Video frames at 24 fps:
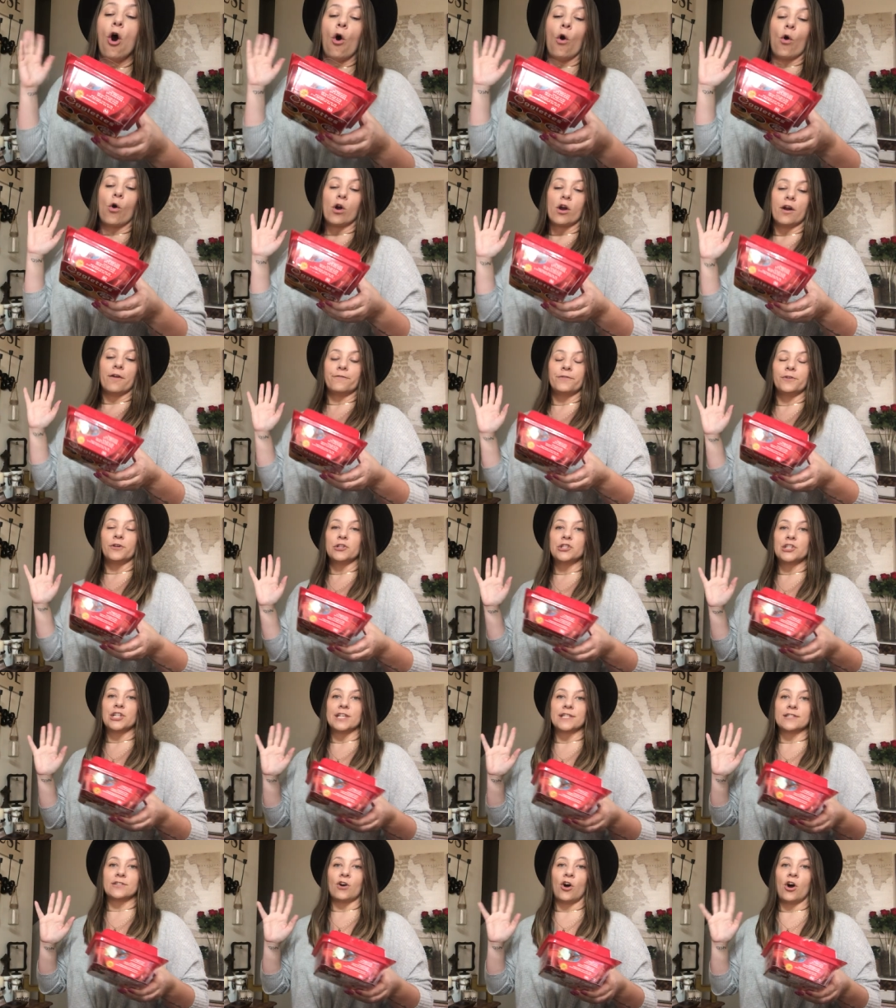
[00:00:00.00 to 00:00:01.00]
or if you're
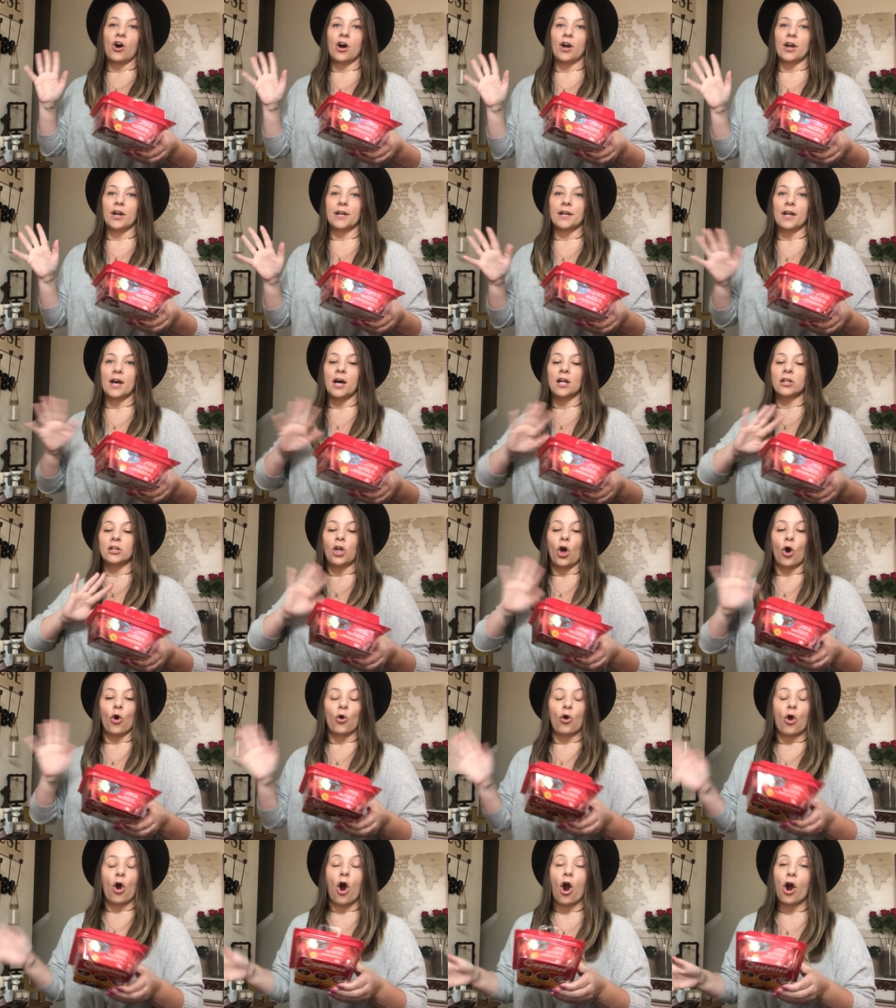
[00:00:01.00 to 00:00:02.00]
just on a
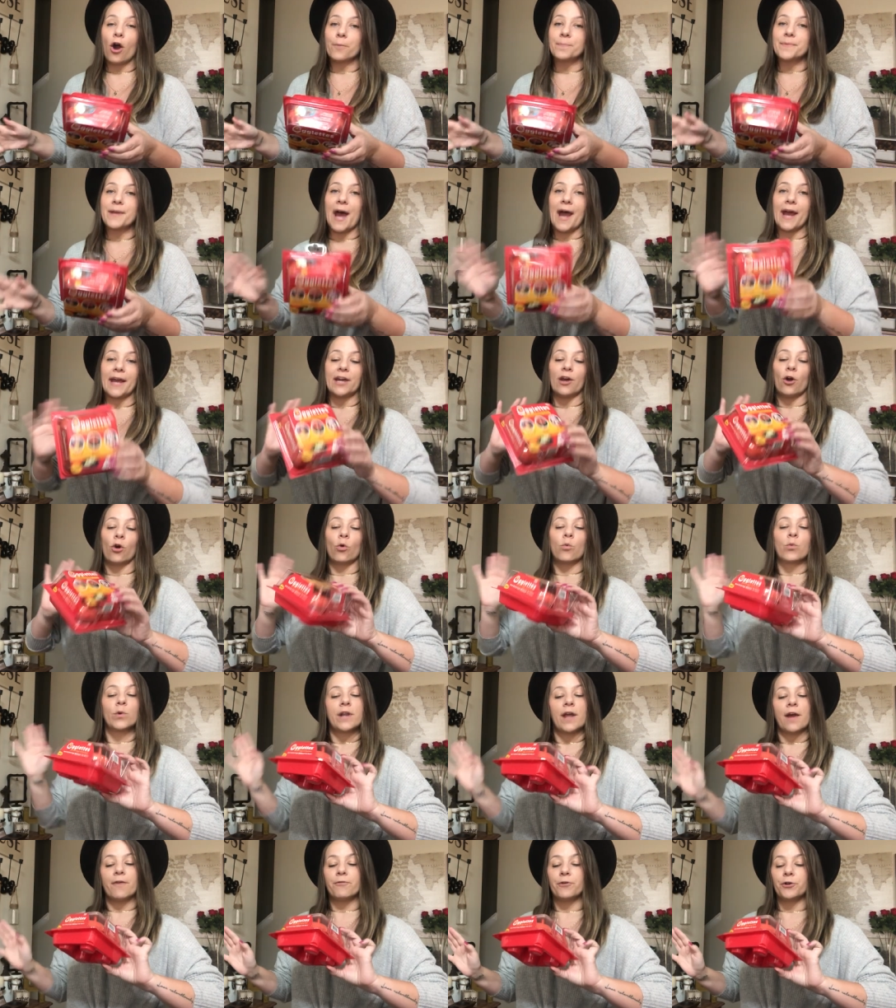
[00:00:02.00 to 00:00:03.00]
low carb diet or
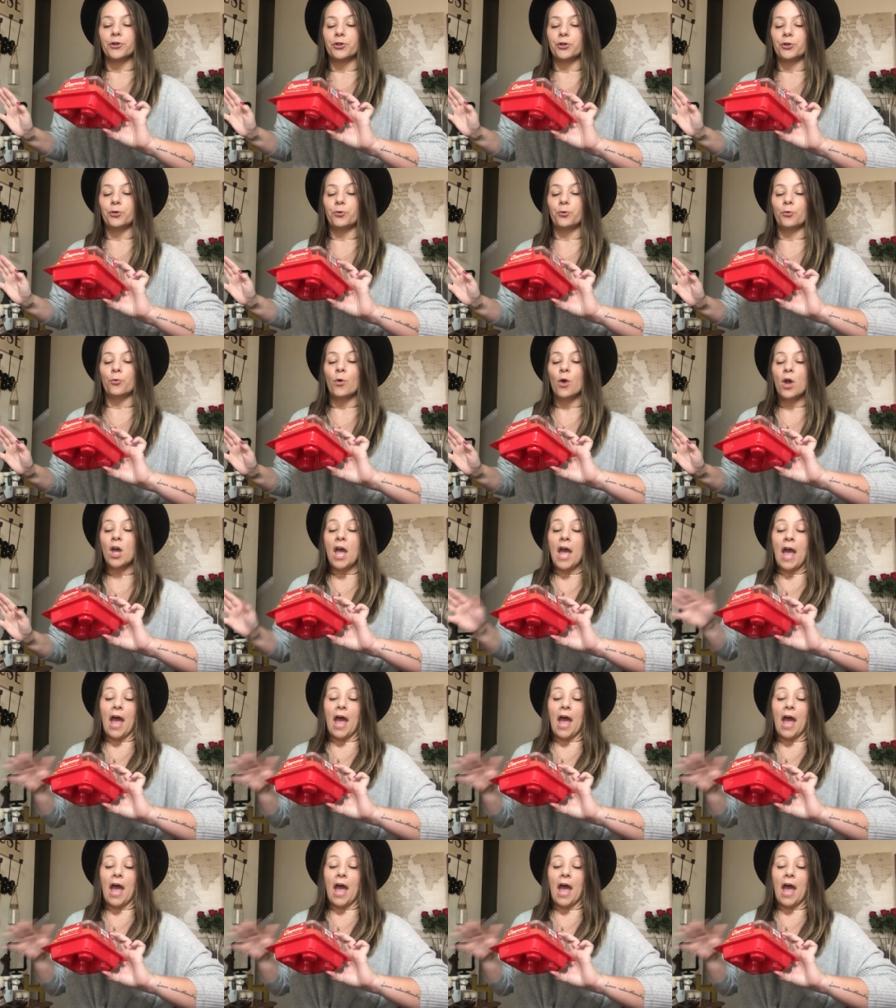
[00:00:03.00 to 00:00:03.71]
whatever you,